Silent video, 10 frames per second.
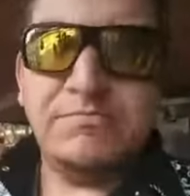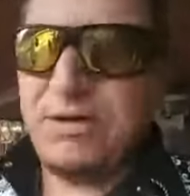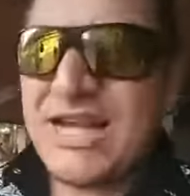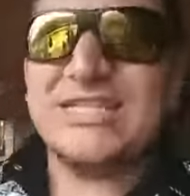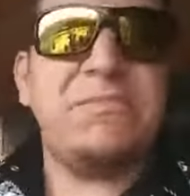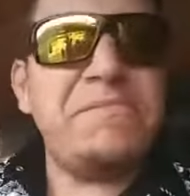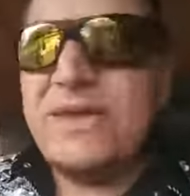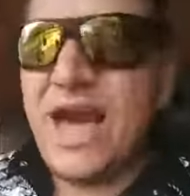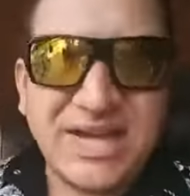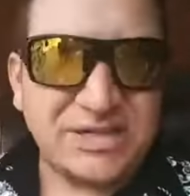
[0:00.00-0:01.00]
Blossom and
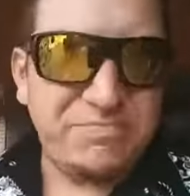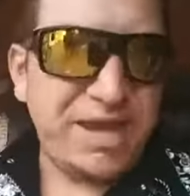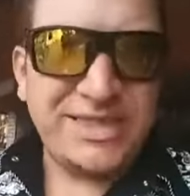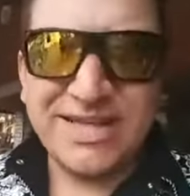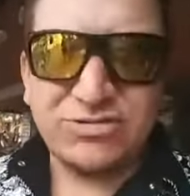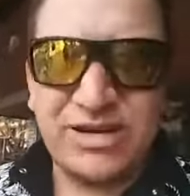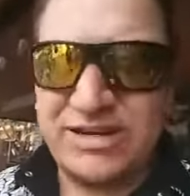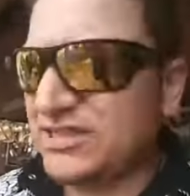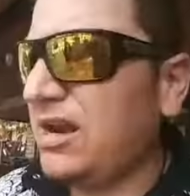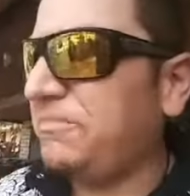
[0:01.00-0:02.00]
be awesome, baby. That's what
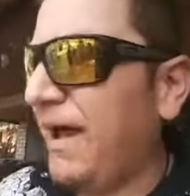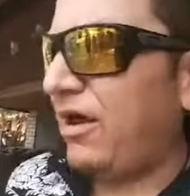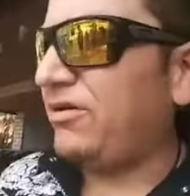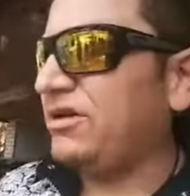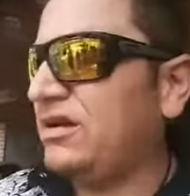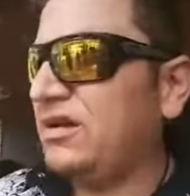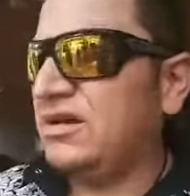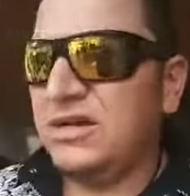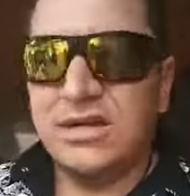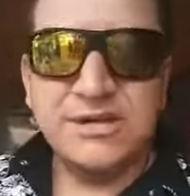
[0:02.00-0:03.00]
it's all about.
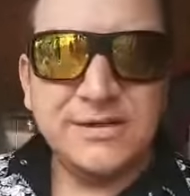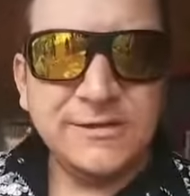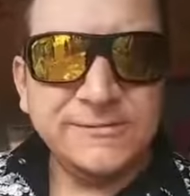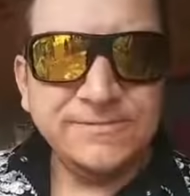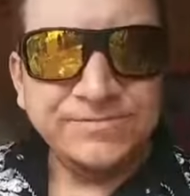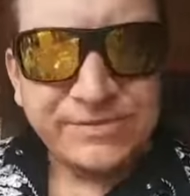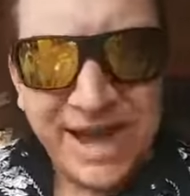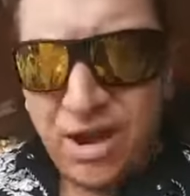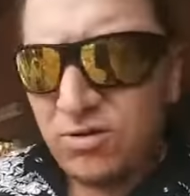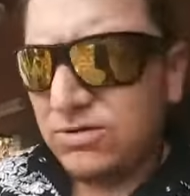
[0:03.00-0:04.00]

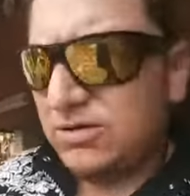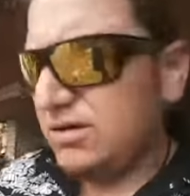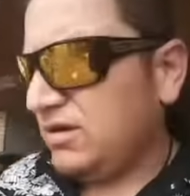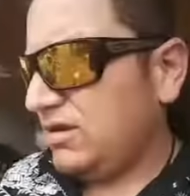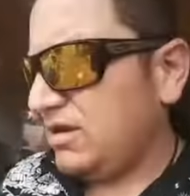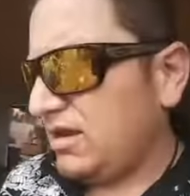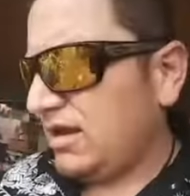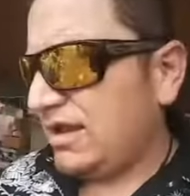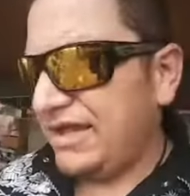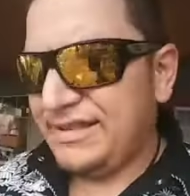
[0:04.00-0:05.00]
Now,
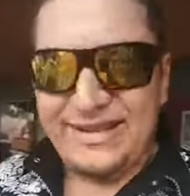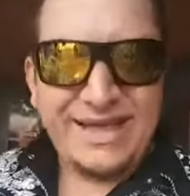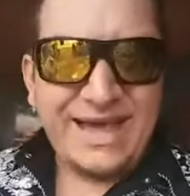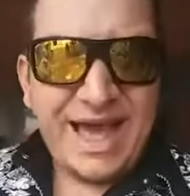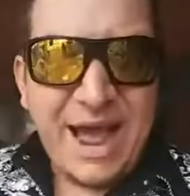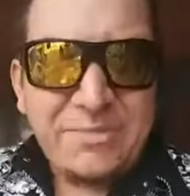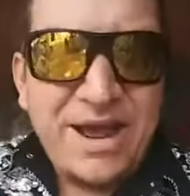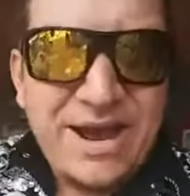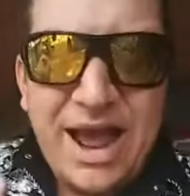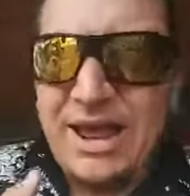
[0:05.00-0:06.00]

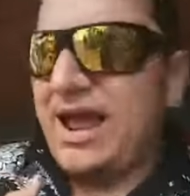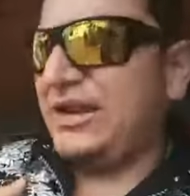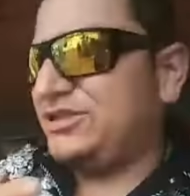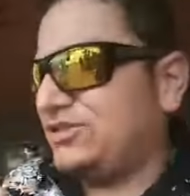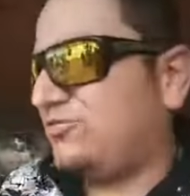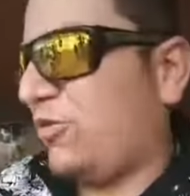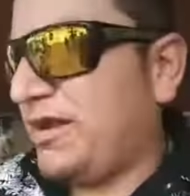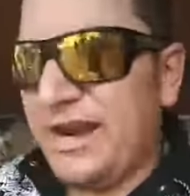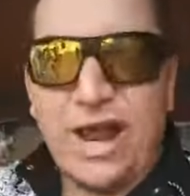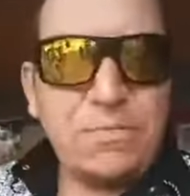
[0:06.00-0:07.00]
I just
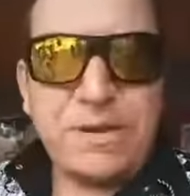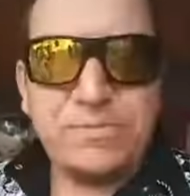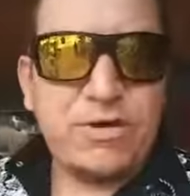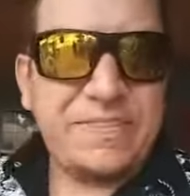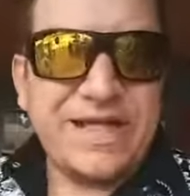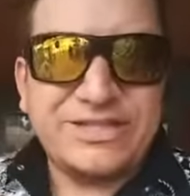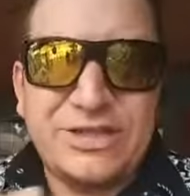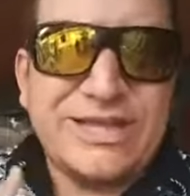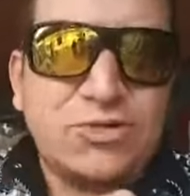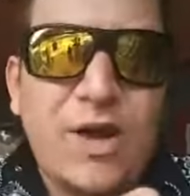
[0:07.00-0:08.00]
wanted to help people, and
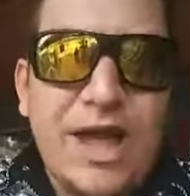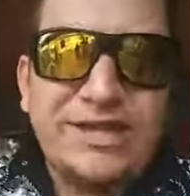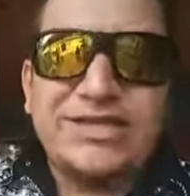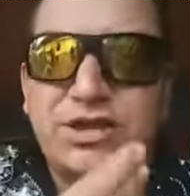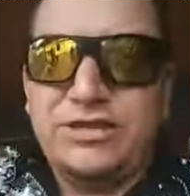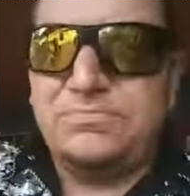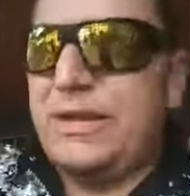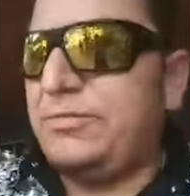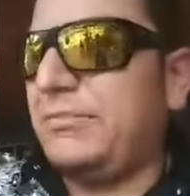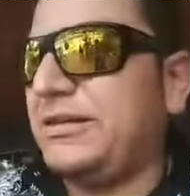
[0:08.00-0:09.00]
that's why I tell
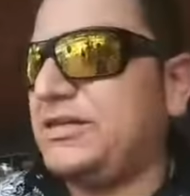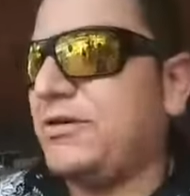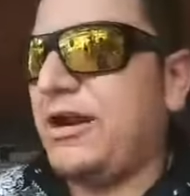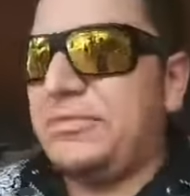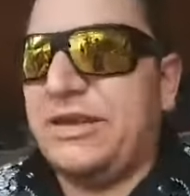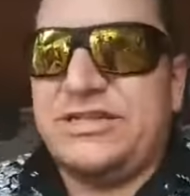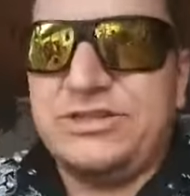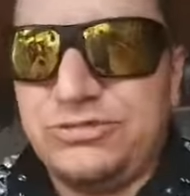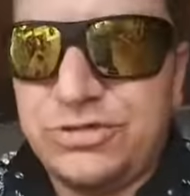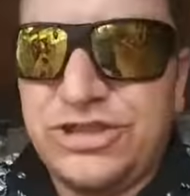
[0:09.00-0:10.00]
people about this product, because it
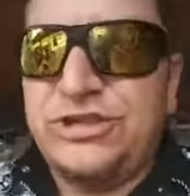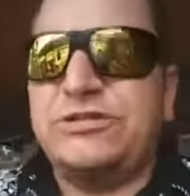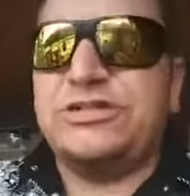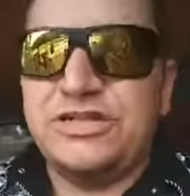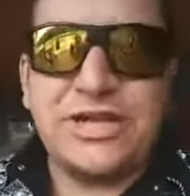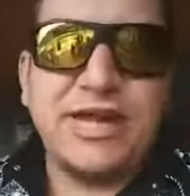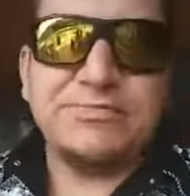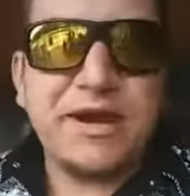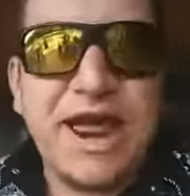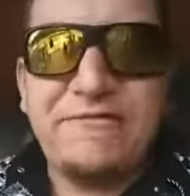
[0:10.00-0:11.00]
seriously changed
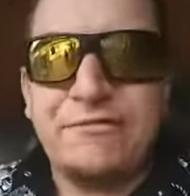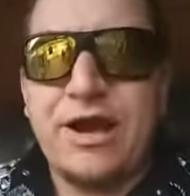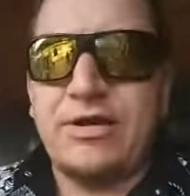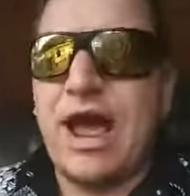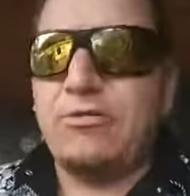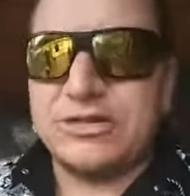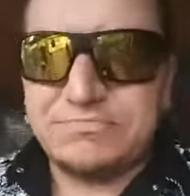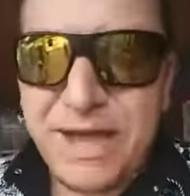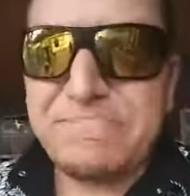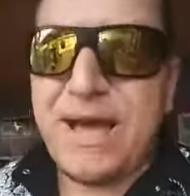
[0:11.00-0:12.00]
my life around. I was
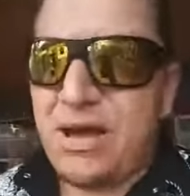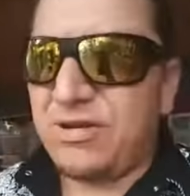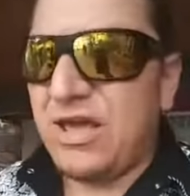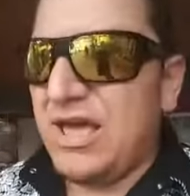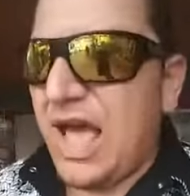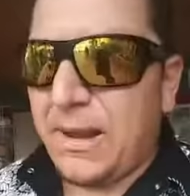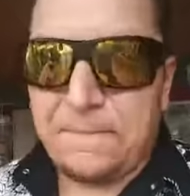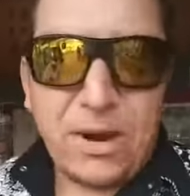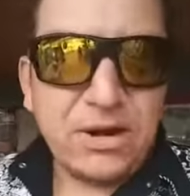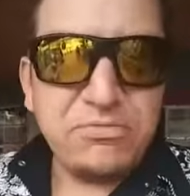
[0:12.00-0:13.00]
bedbound. I could
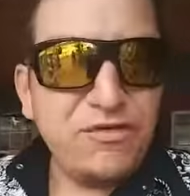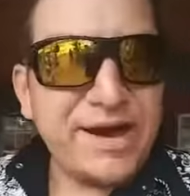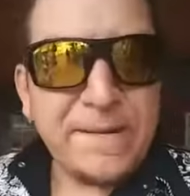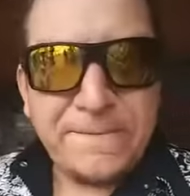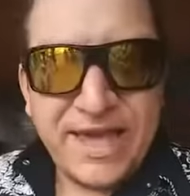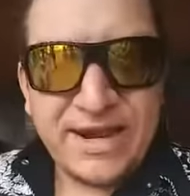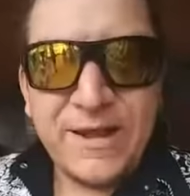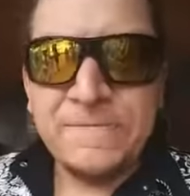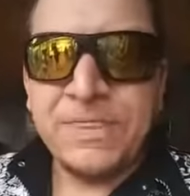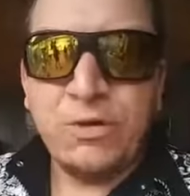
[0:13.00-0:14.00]
barely move out of bed
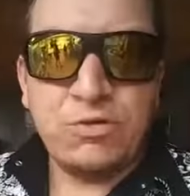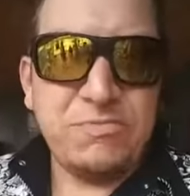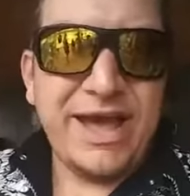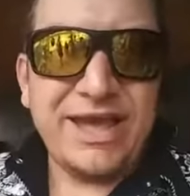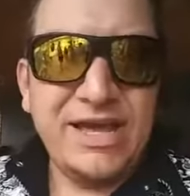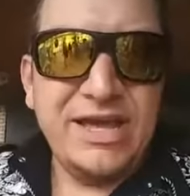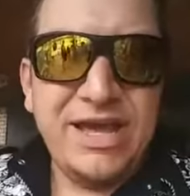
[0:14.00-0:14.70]
with my,